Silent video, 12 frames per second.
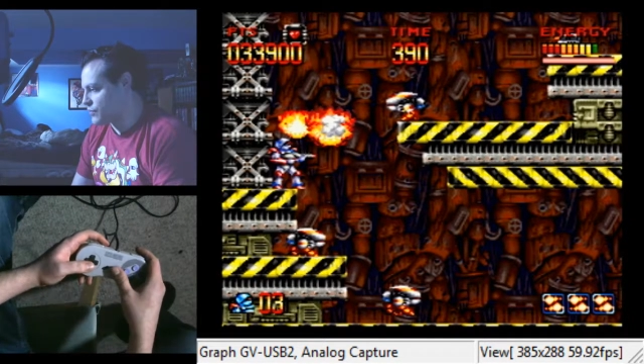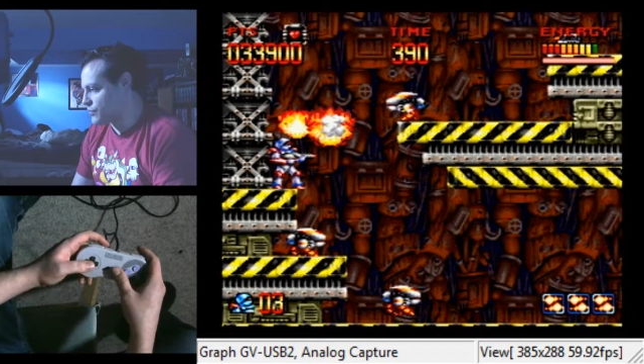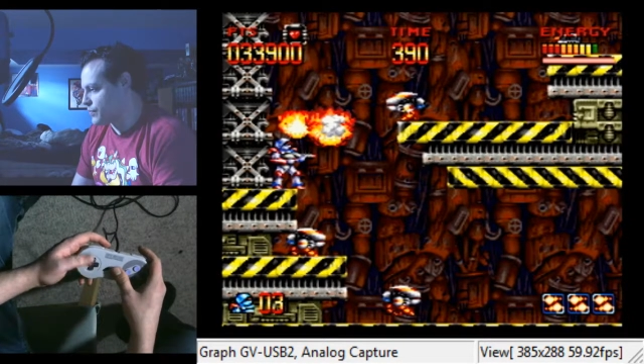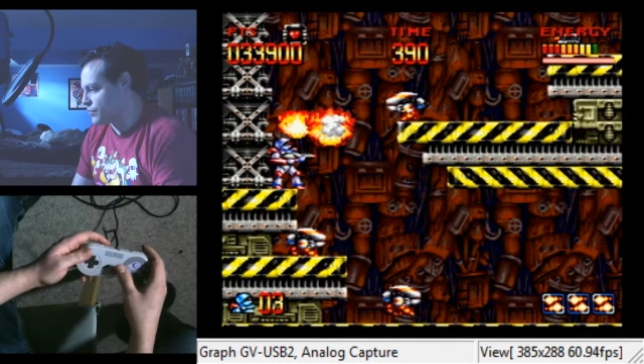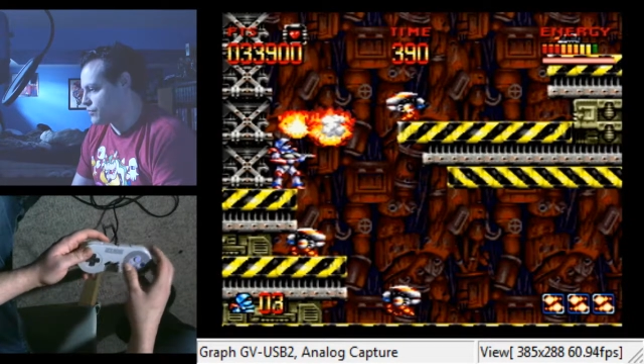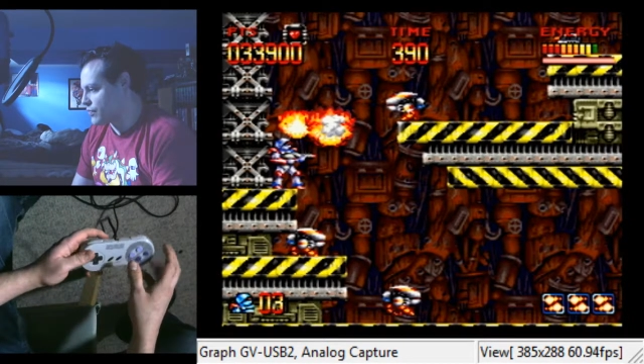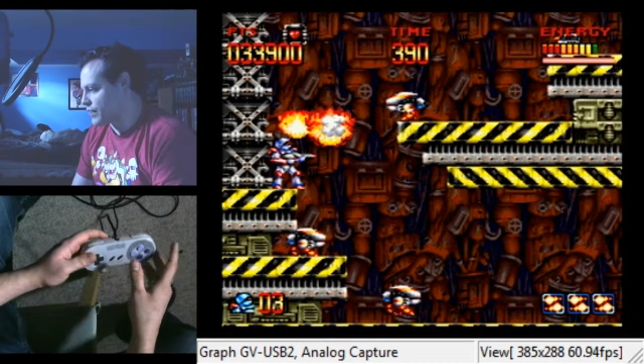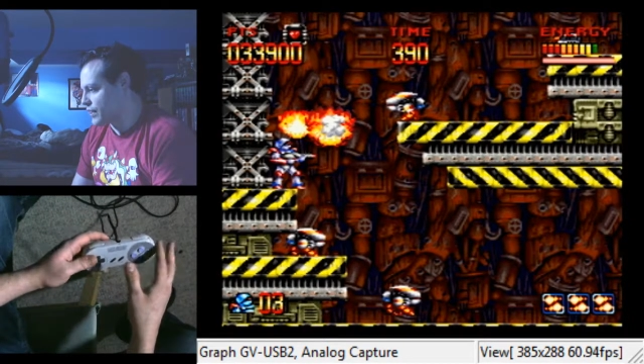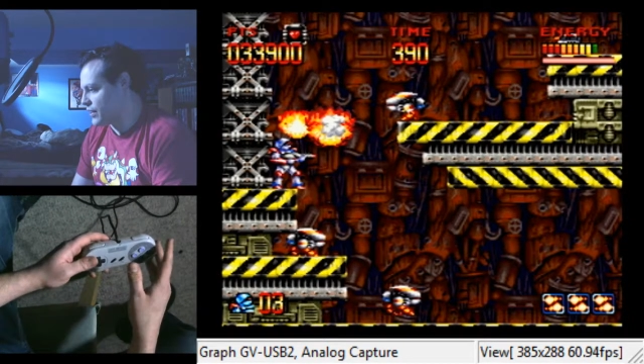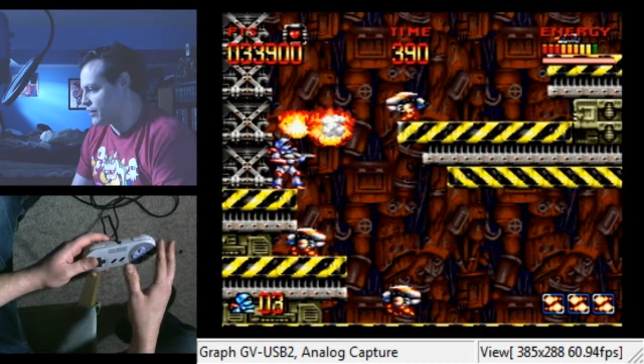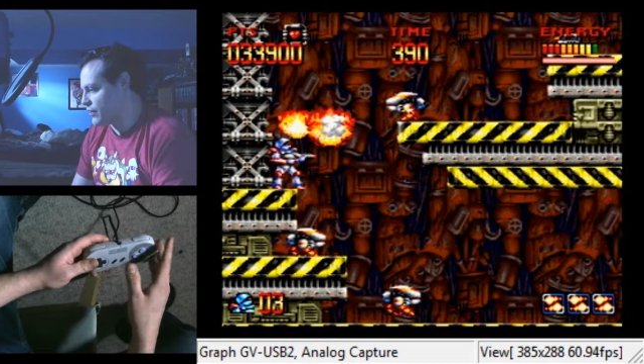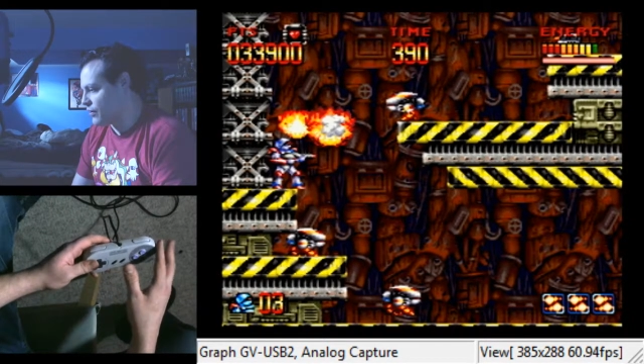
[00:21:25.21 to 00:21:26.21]
real trick
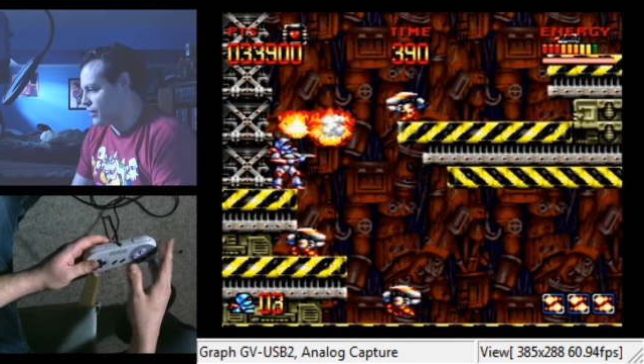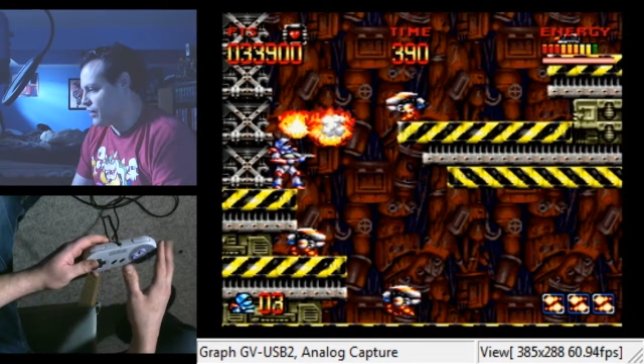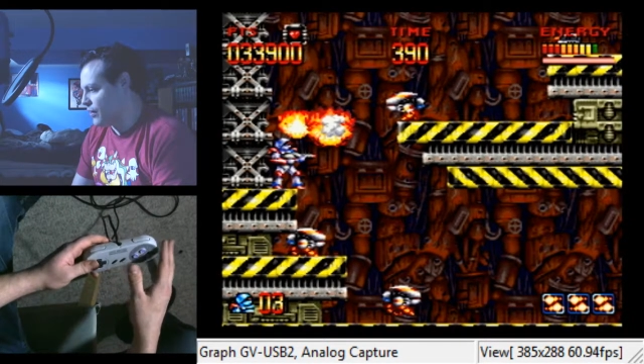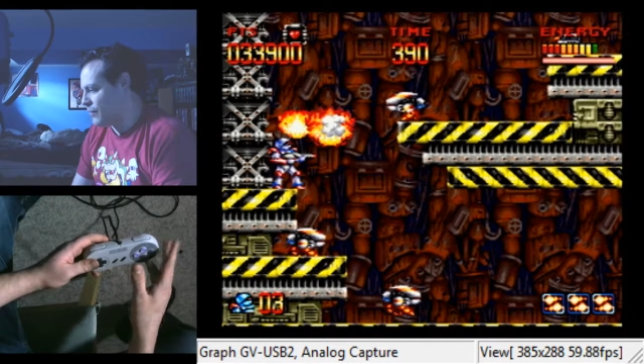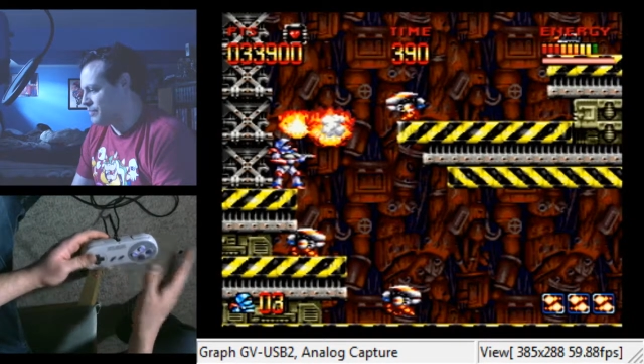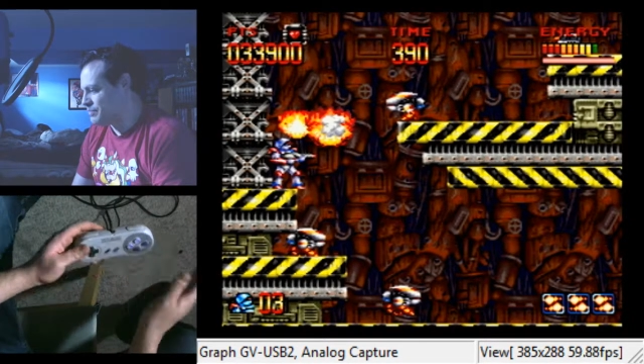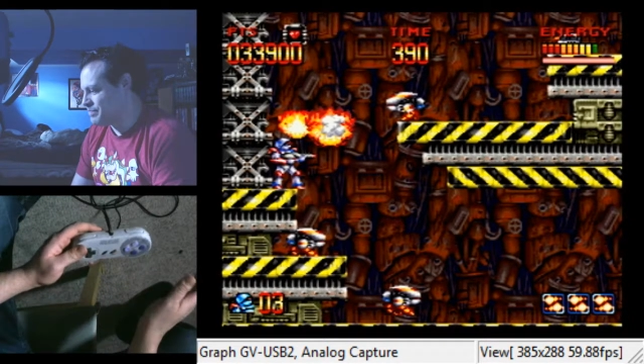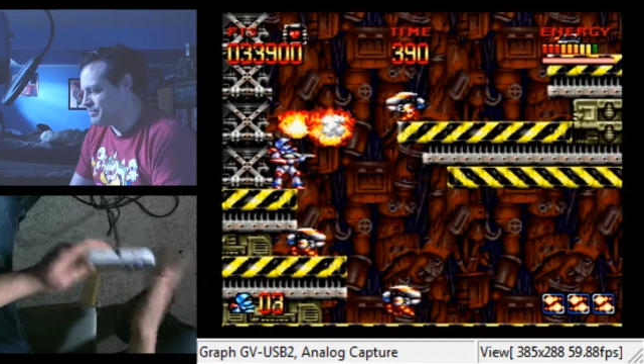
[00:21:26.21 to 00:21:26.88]
here, I'm